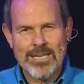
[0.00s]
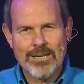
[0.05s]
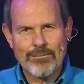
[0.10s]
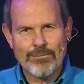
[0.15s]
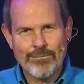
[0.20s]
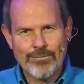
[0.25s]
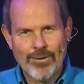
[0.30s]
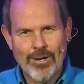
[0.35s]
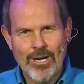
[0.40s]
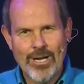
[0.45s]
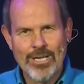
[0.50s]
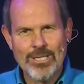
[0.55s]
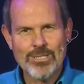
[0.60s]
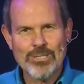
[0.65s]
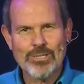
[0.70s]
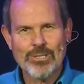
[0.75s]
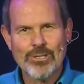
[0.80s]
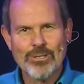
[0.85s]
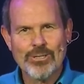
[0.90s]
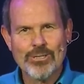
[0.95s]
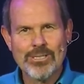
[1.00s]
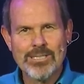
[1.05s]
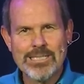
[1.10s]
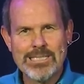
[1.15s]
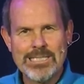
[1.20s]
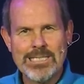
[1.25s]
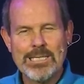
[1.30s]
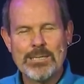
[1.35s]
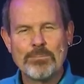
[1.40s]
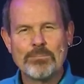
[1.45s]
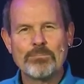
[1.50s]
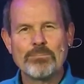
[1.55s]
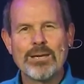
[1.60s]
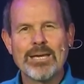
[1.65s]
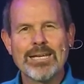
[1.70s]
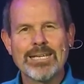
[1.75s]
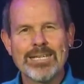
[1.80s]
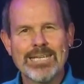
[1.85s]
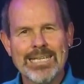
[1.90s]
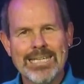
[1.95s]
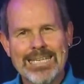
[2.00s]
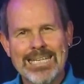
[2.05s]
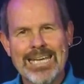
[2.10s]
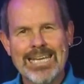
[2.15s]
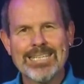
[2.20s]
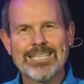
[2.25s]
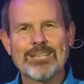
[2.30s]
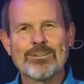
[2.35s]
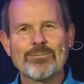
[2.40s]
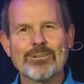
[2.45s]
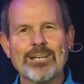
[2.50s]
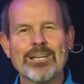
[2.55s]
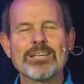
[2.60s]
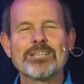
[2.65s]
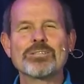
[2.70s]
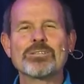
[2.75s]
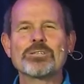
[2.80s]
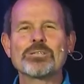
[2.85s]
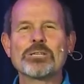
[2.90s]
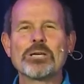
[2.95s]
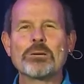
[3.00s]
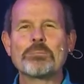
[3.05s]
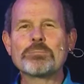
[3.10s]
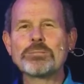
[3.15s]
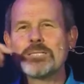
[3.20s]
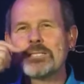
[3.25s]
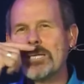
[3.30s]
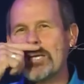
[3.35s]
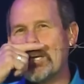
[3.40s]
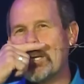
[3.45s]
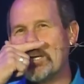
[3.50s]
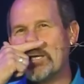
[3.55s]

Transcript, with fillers: that foster deep and connected relationships.